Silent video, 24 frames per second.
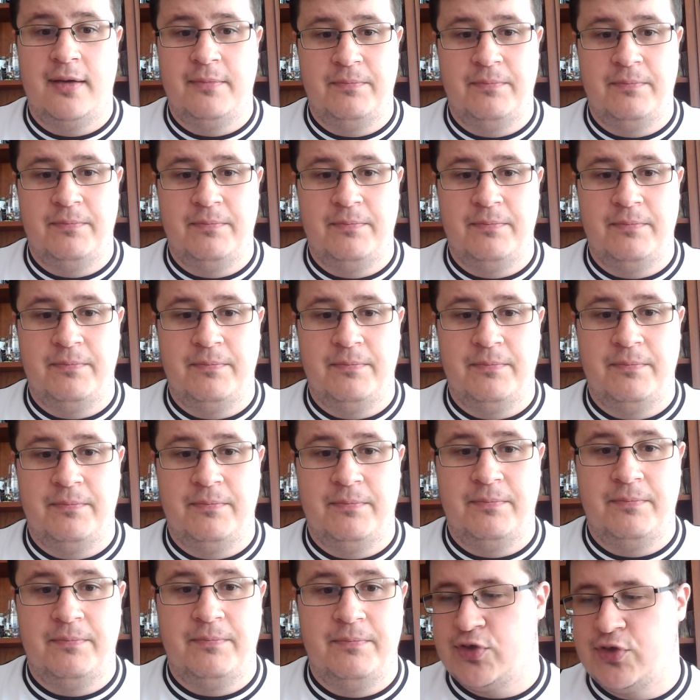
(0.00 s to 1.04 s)

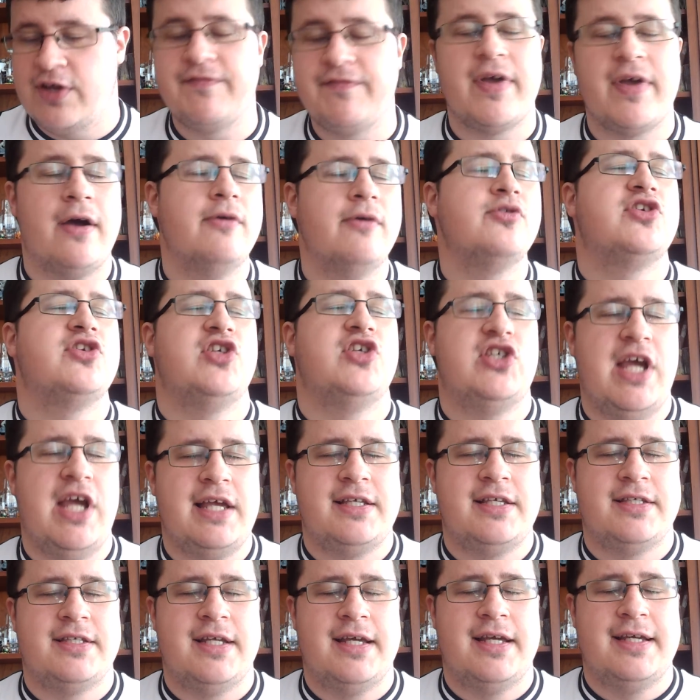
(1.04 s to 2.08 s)
Something I would
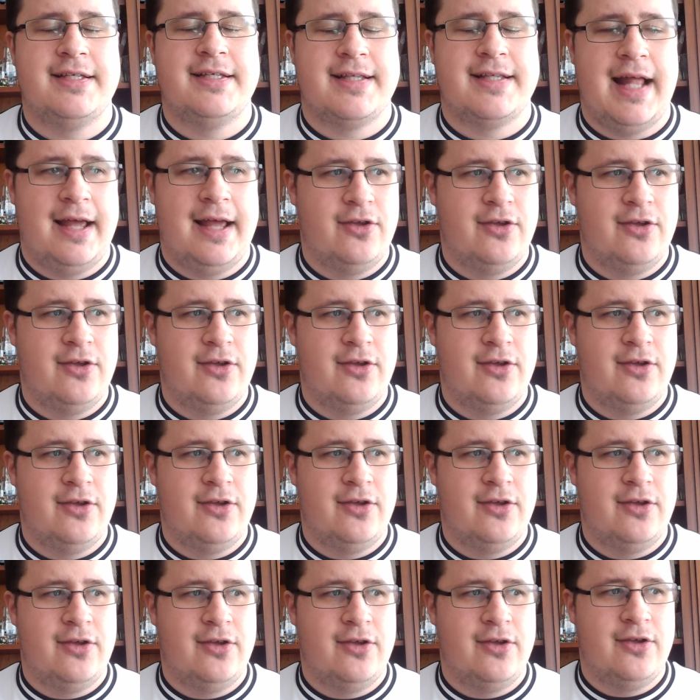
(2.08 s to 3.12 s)
suggest is that
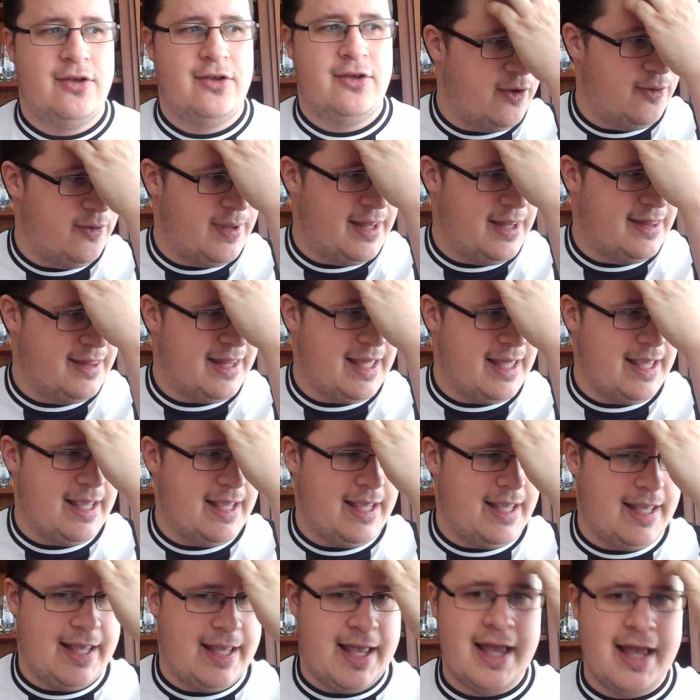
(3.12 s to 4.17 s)
you follow
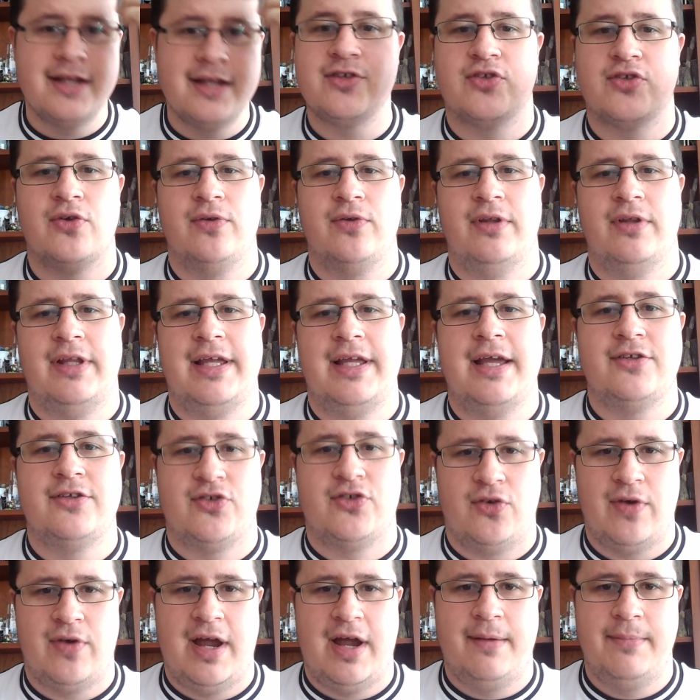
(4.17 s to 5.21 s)
the
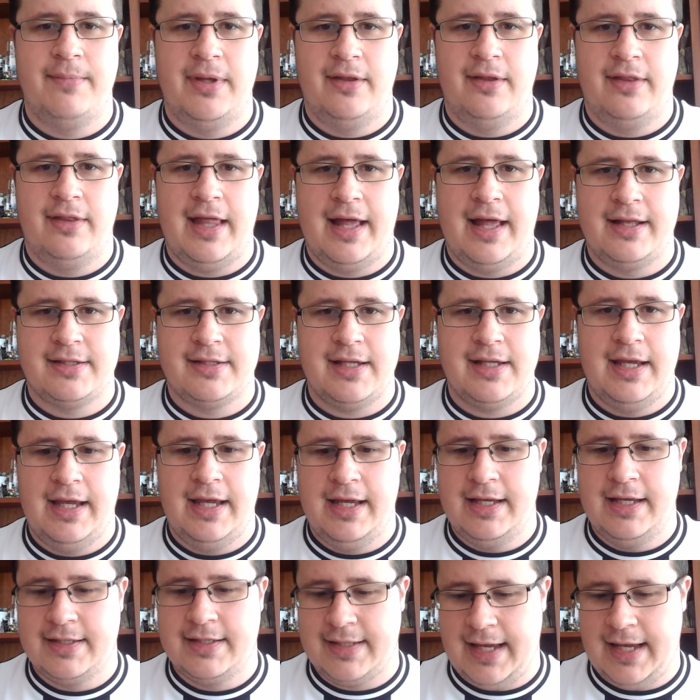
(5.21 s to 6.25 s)
Instagram that
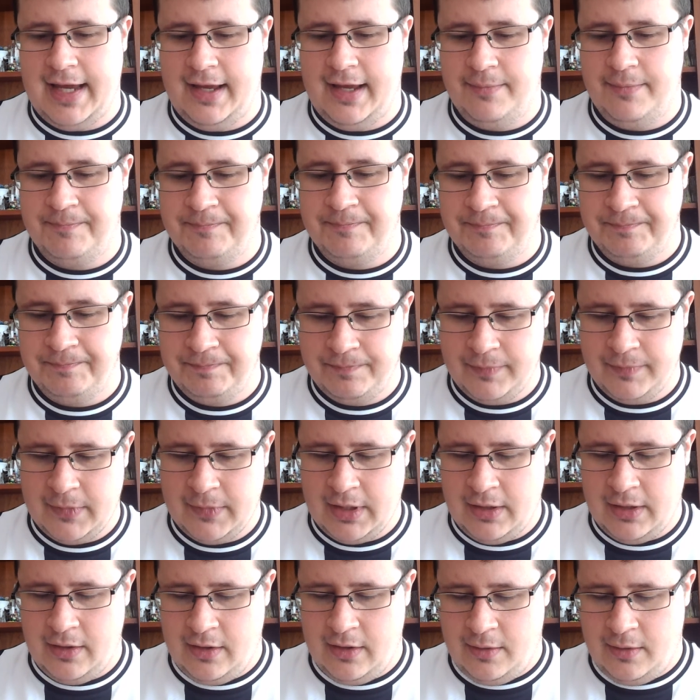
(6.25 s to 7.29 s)
is in.
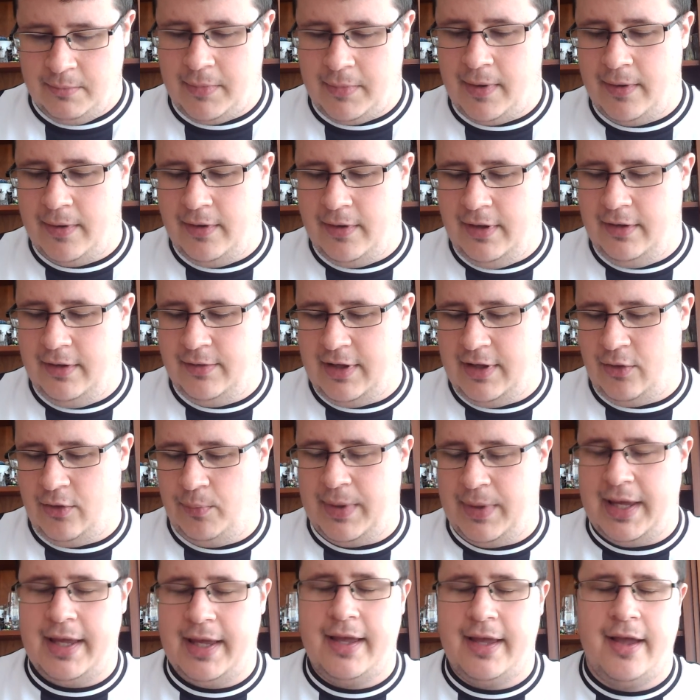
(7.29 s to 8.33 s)

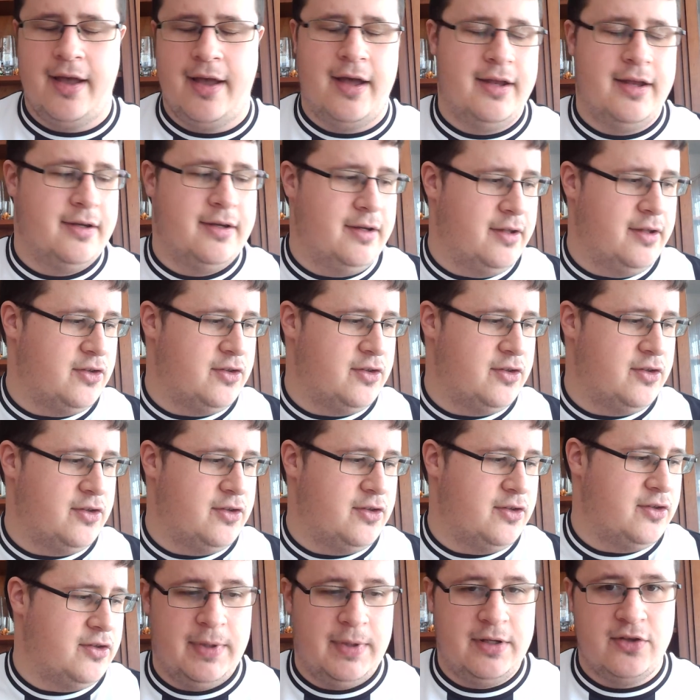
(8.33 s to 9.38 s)
They'll be in the
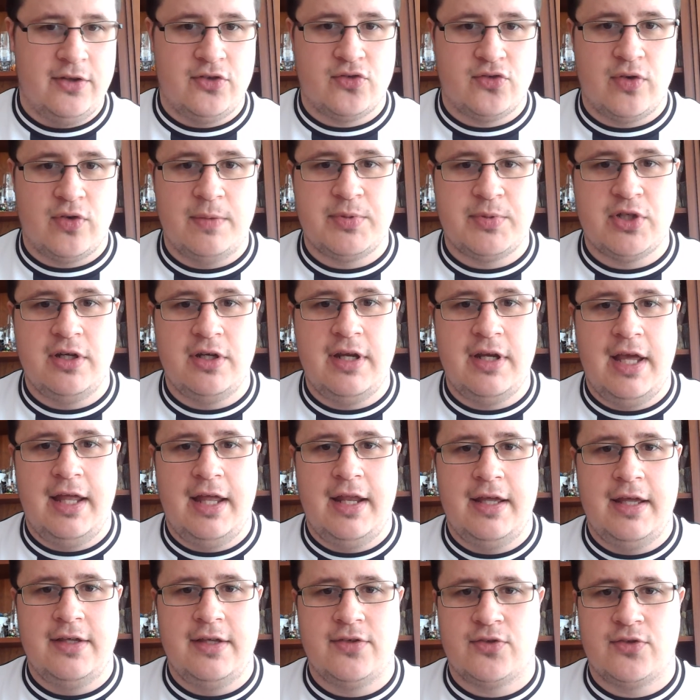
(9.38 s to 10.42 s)
description.
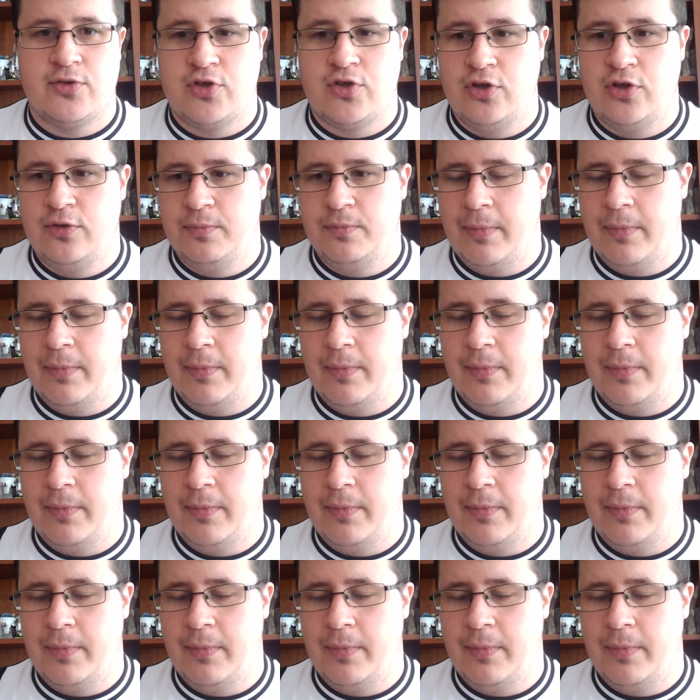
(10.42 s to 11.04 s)
It is to